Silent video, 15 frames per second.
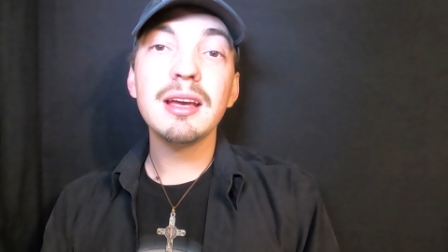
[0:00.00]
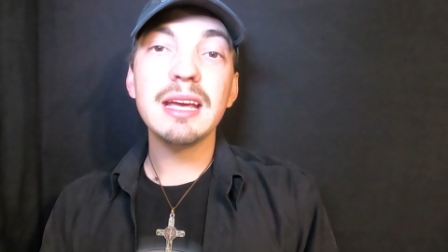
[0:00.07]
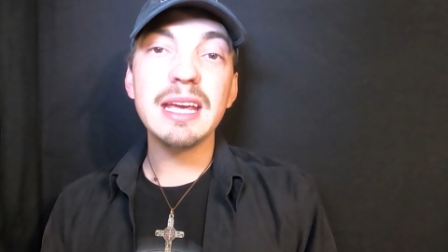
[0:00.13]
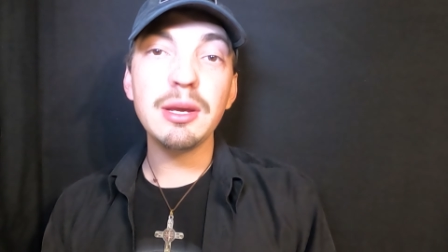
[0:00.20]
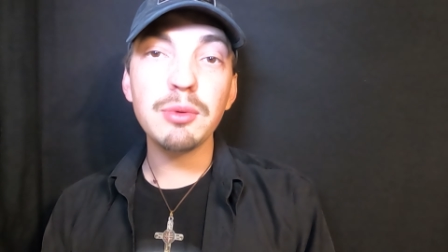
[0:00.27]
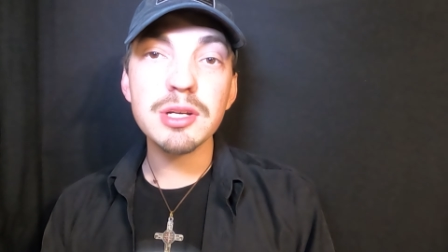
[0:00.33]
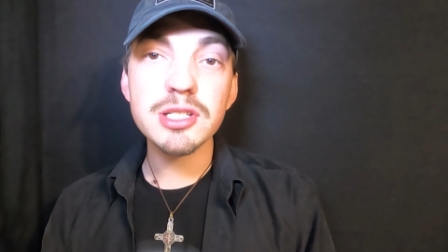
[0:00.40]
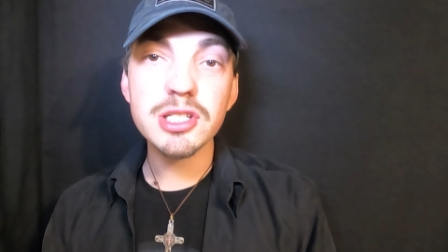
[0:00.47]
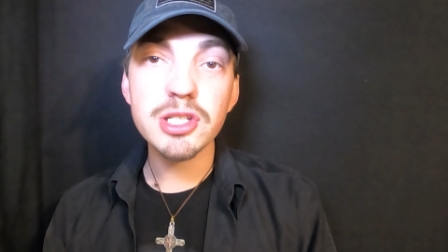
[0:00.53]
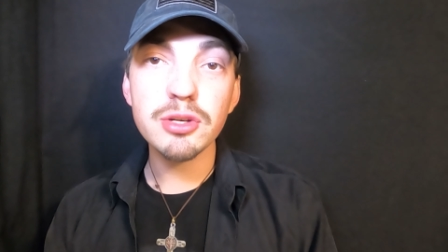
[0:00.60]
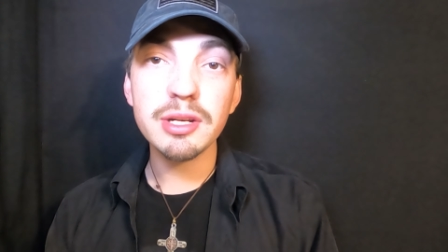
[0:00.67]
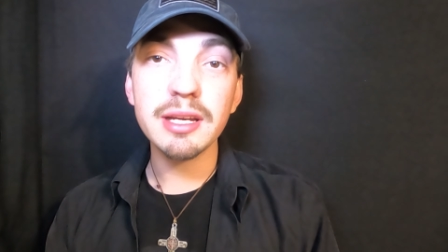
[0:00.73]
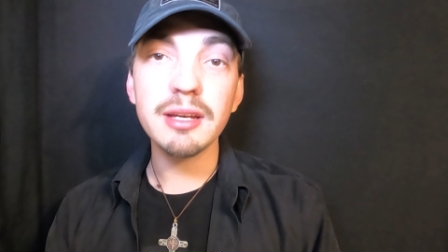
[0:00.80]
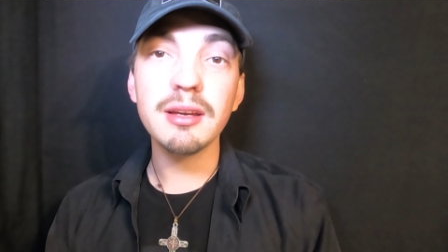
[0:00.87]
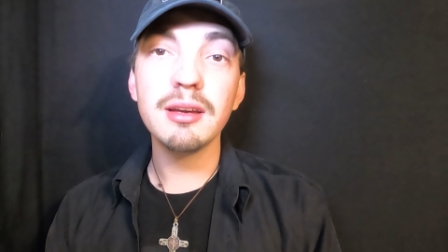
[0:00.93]
He was
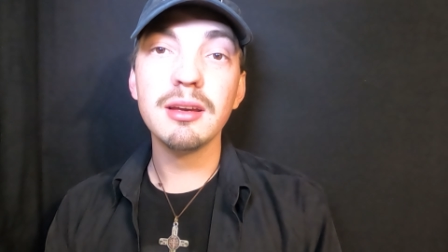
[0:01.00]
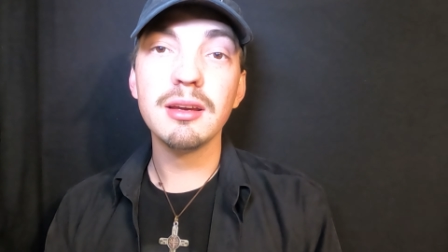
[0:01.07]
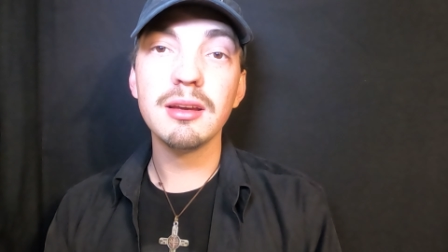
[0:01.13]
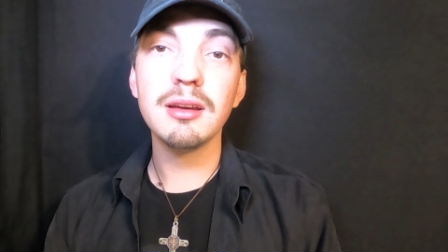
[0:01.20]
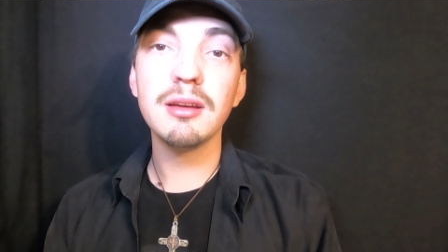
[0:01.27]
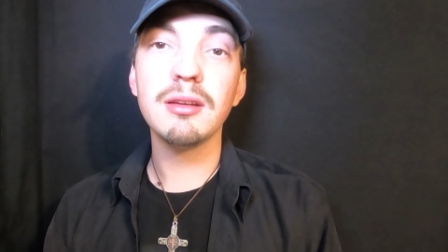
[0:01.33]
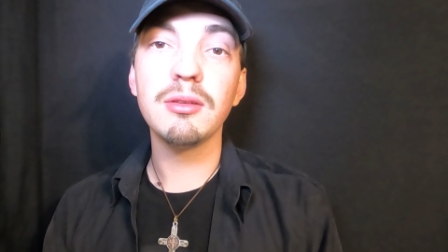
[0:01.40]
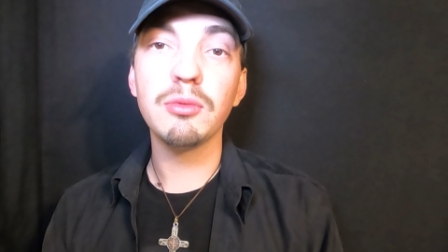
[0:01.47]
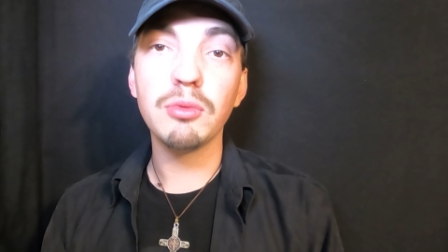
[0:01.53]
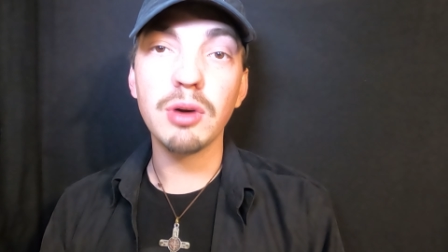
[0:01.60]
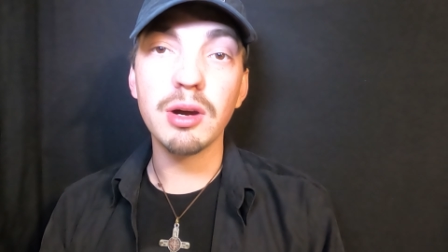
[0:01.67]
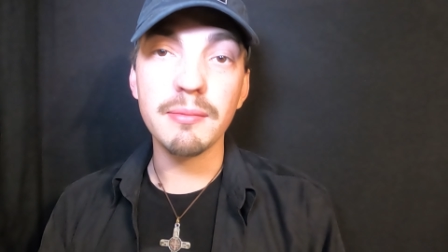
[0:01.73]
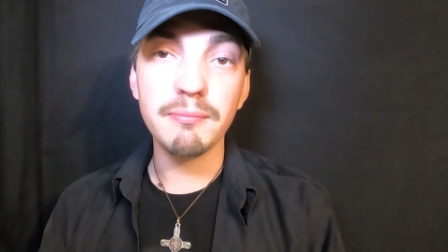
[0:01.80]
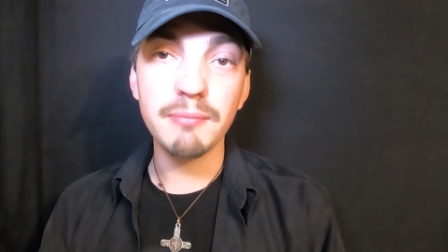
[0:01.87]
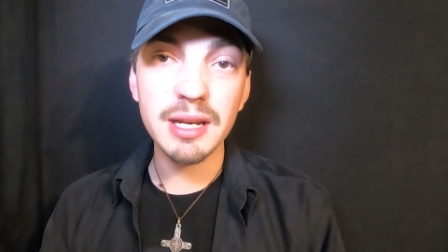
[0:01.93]
shooting
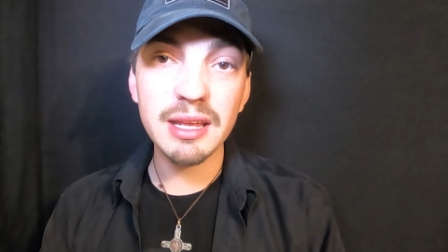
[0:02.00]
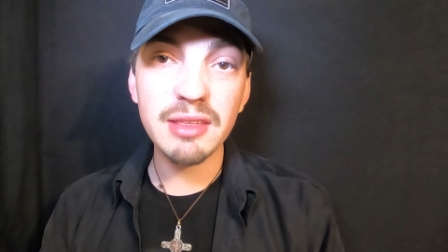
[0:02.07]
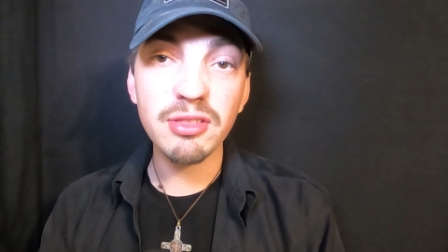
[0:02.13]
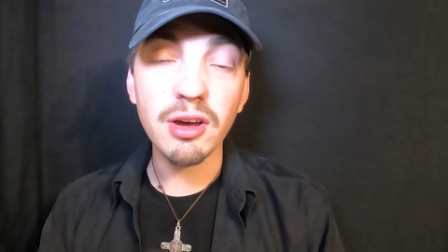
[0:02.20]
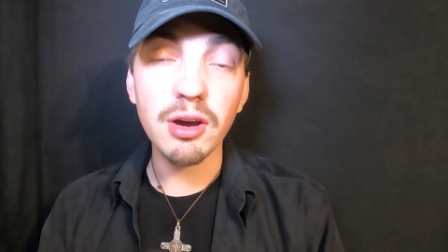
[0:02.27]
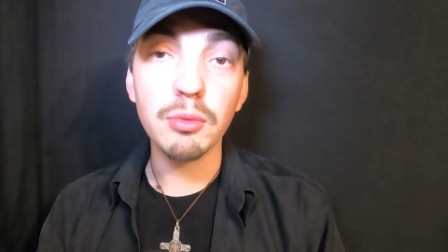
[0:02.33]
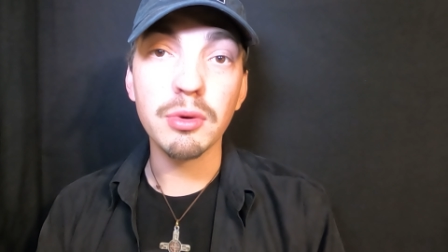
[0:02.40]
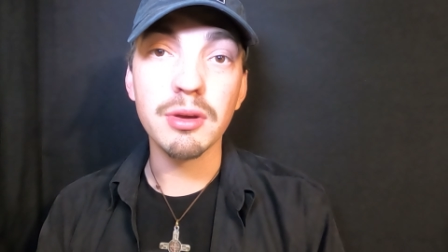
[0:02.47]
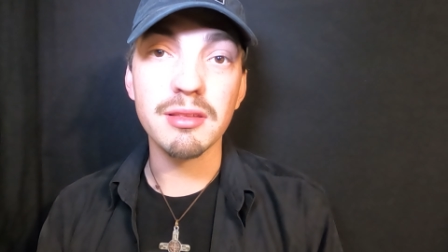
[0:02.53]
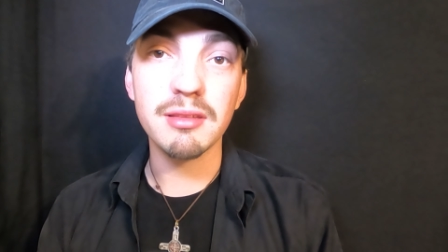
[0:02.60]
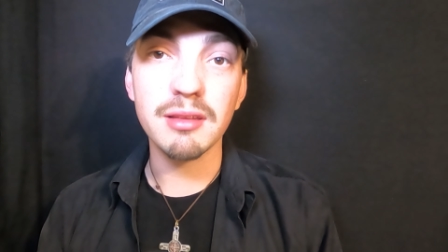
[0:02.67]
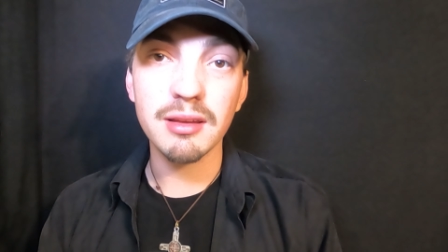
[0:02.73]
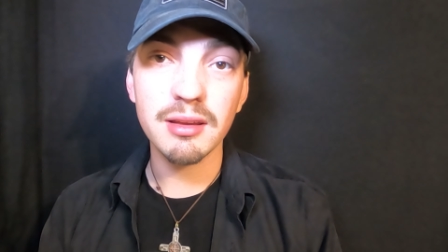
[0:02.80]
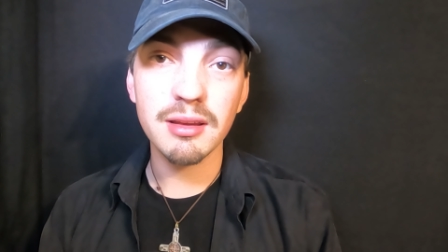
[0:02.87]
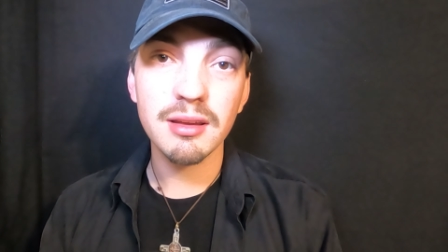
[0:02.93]
what many thought was
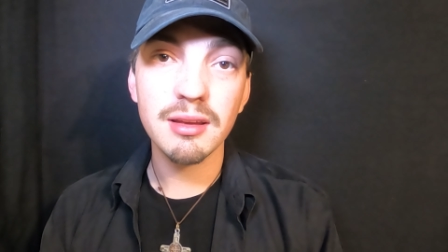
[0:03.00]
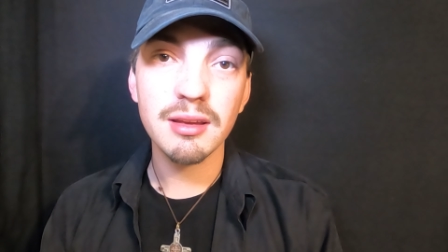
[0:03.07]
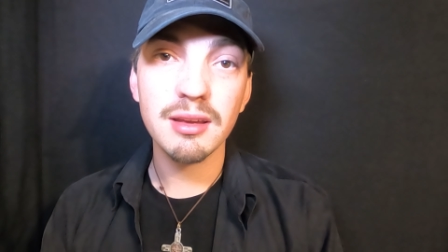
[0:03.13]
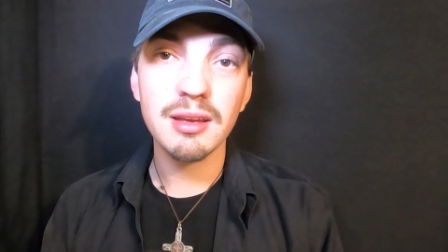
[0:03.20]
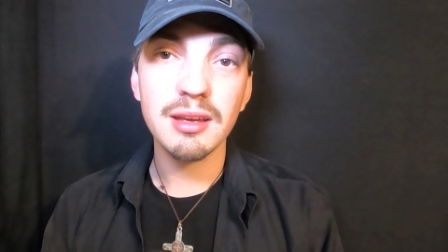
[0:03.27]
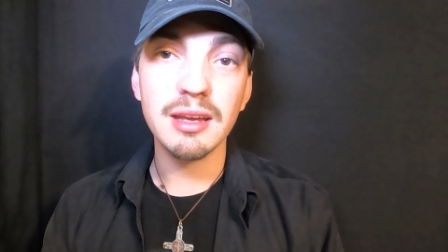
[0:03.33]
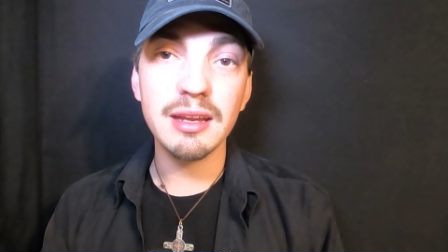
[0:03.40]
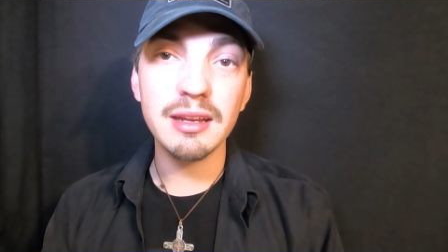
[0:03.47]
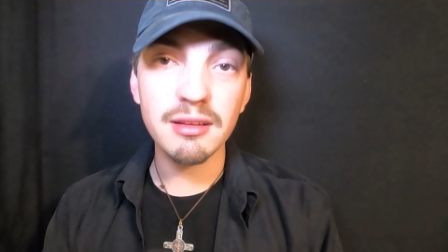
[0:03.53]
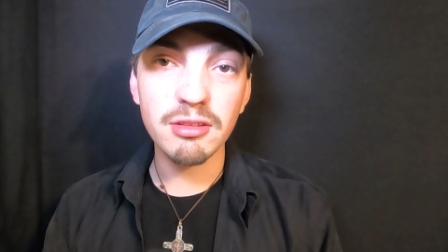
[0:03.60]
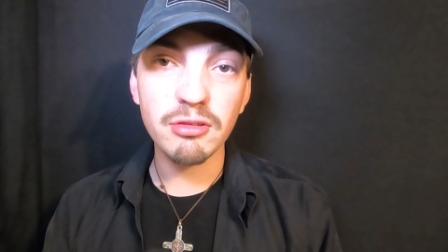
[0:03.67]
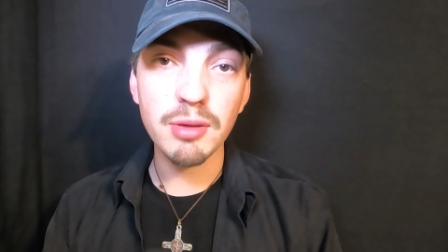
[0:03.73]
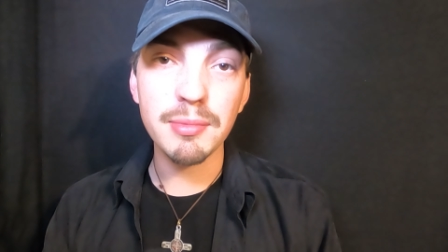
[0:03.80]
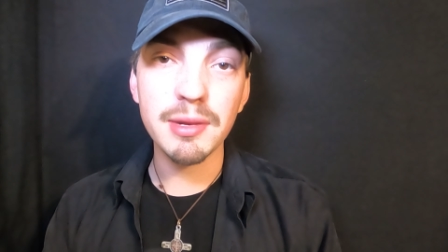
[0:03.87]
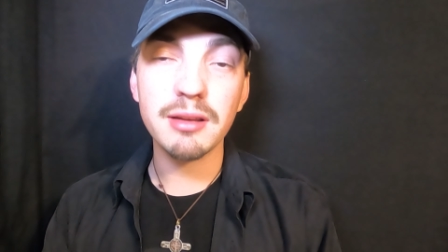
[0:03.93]

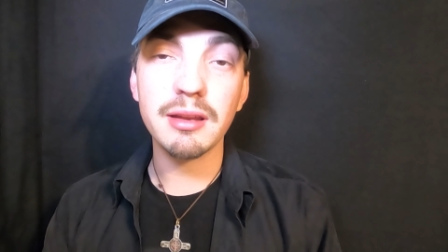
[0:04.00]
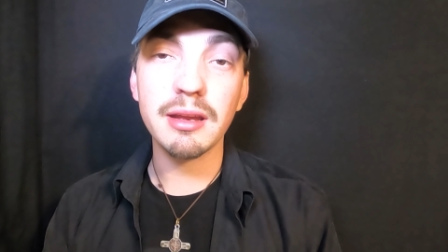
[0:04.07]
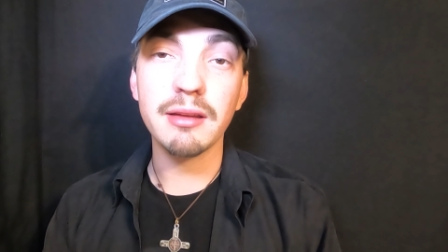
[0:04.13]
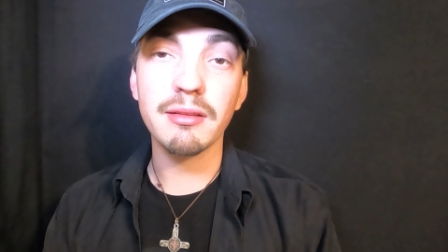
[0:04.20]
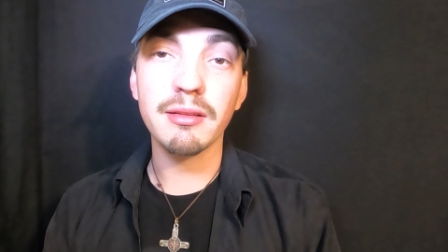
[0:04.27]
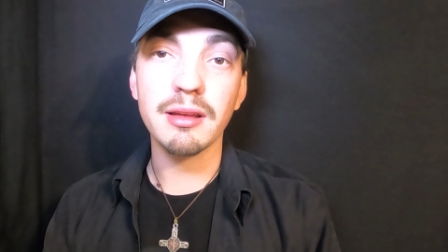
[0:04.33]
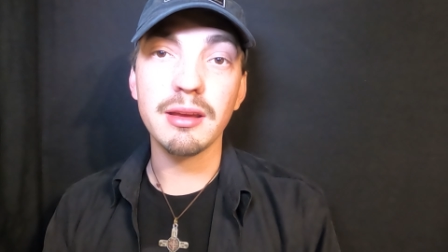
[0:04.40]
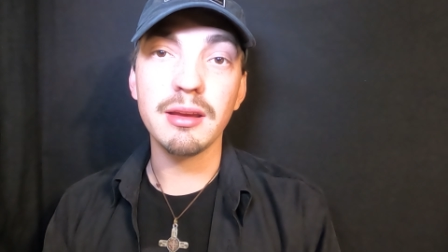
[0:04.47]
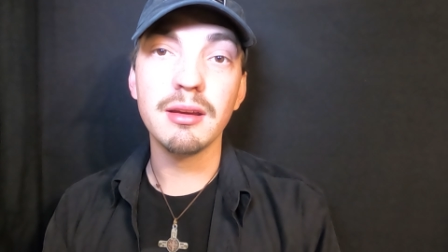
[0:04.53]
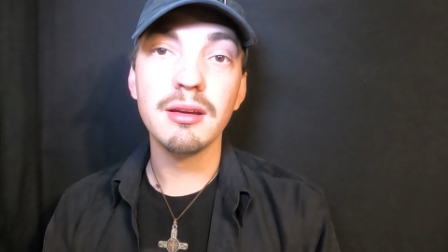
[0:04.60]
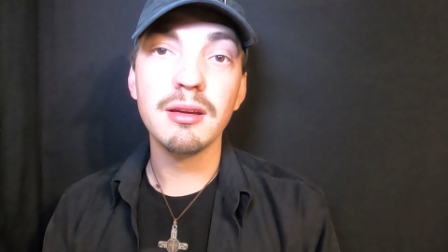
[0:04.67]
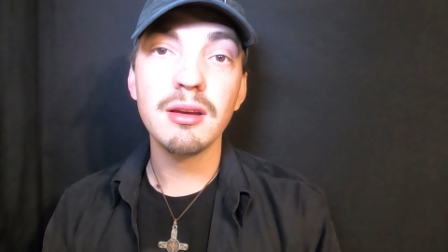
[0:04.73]
indiscriminately,